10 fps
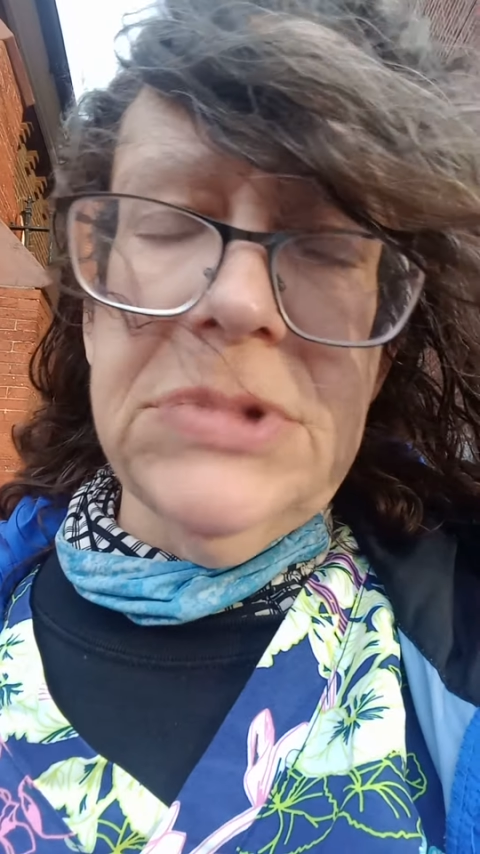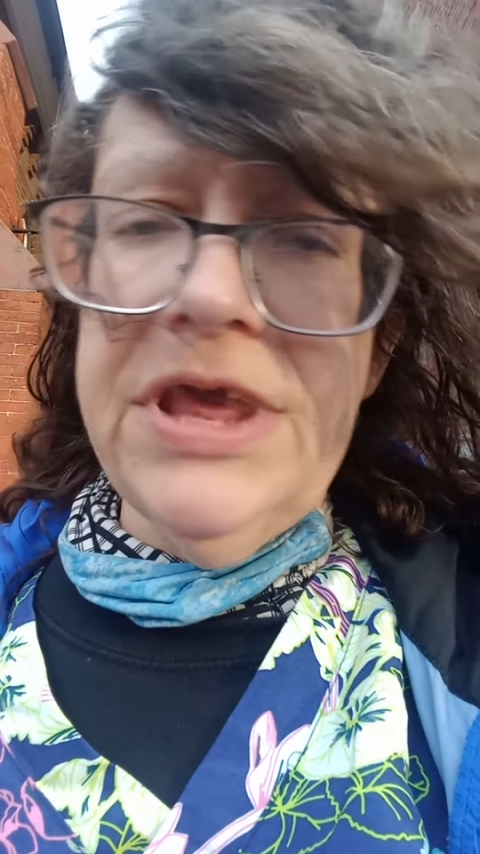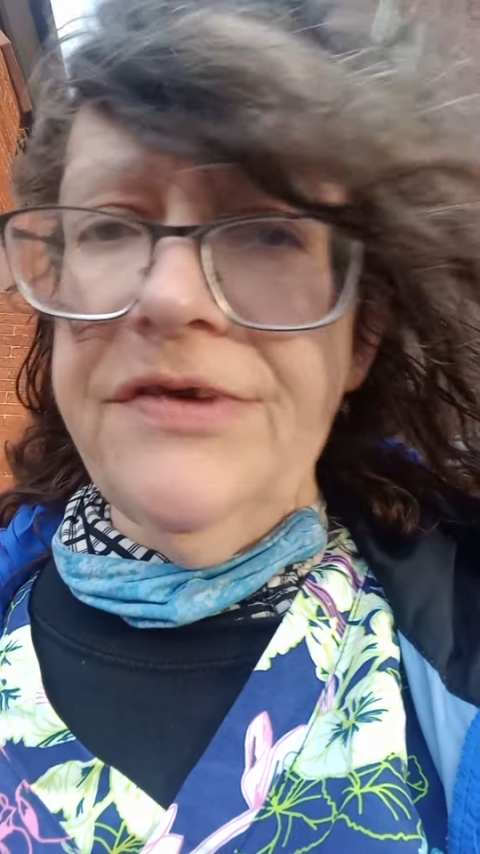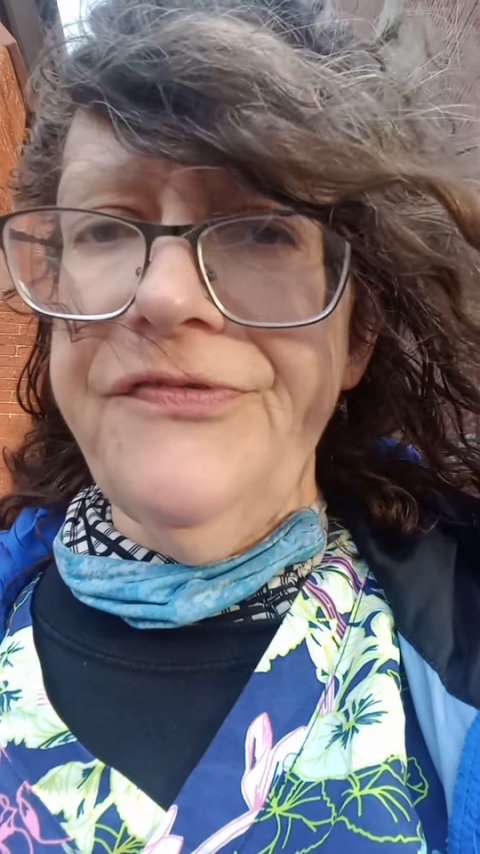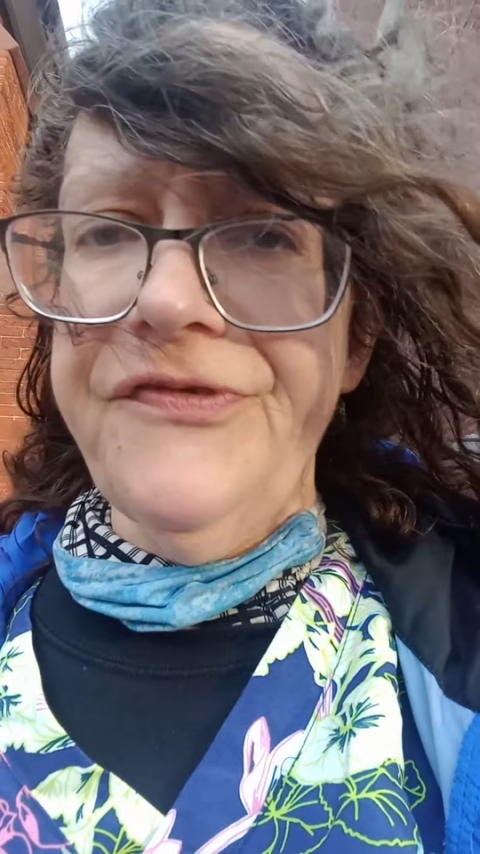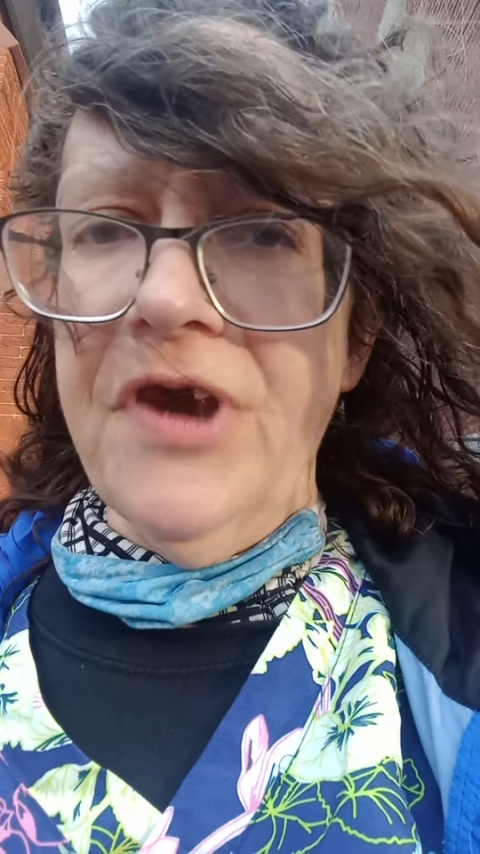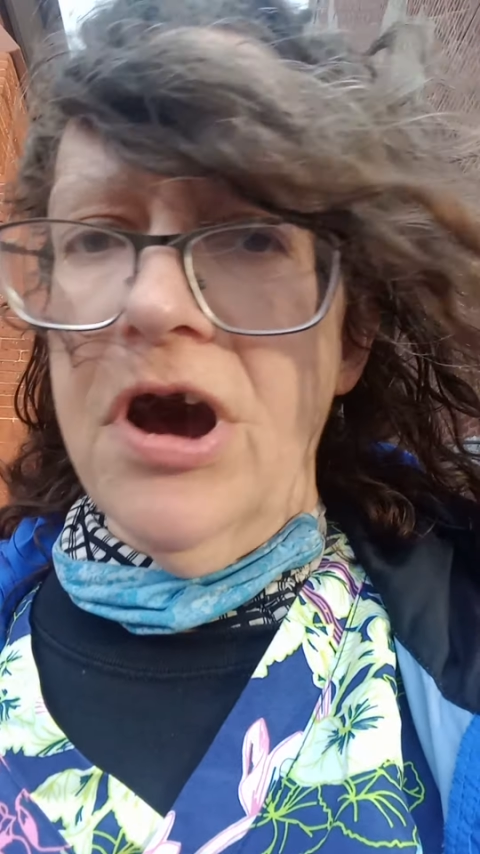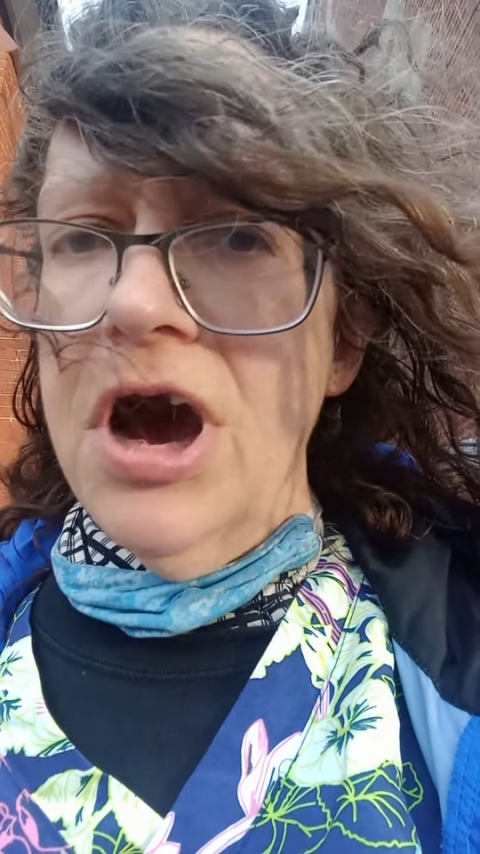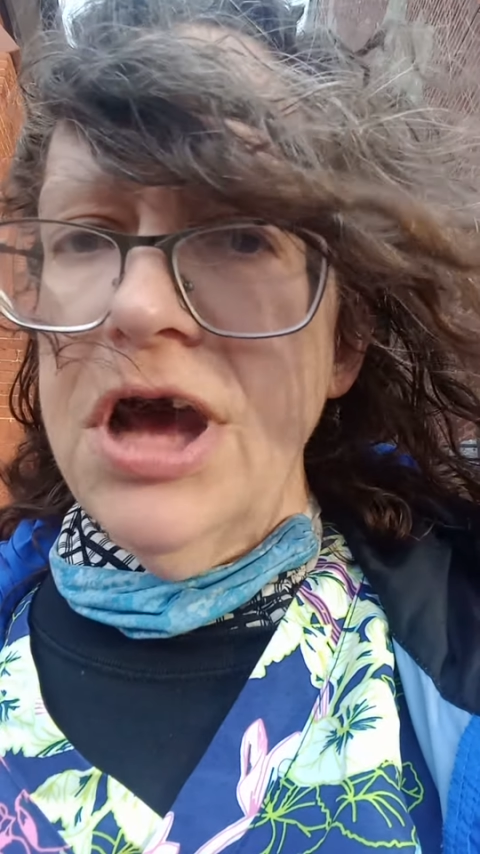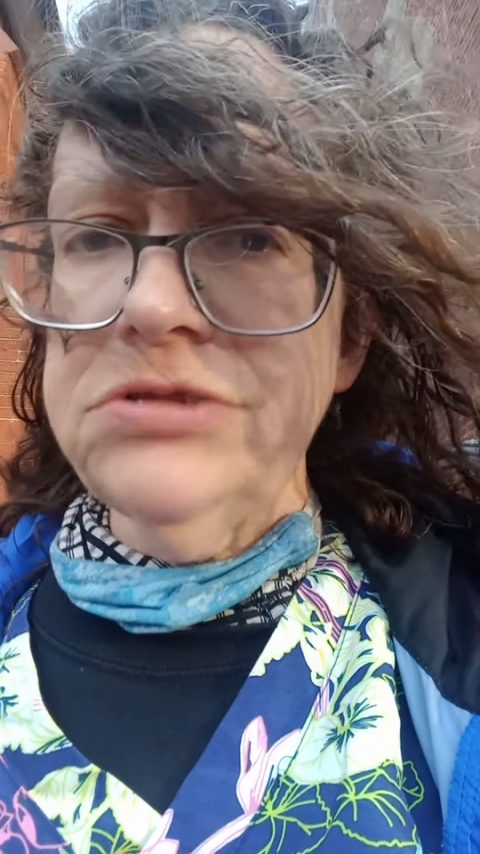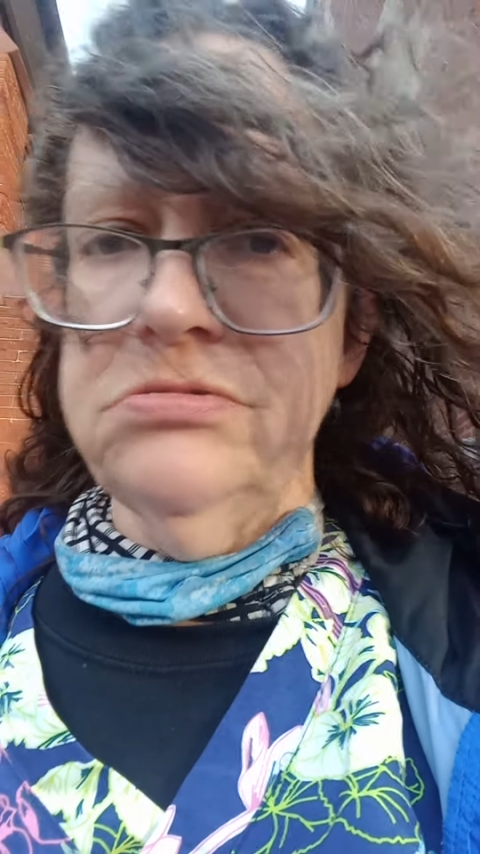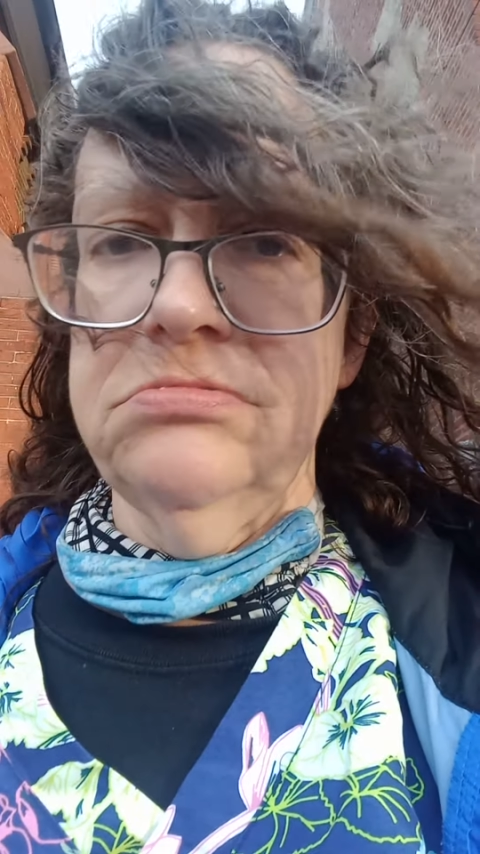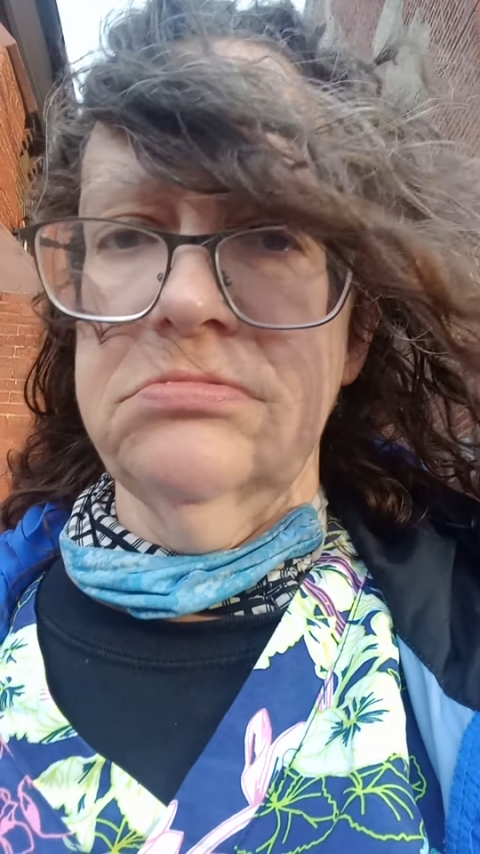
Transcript: his God,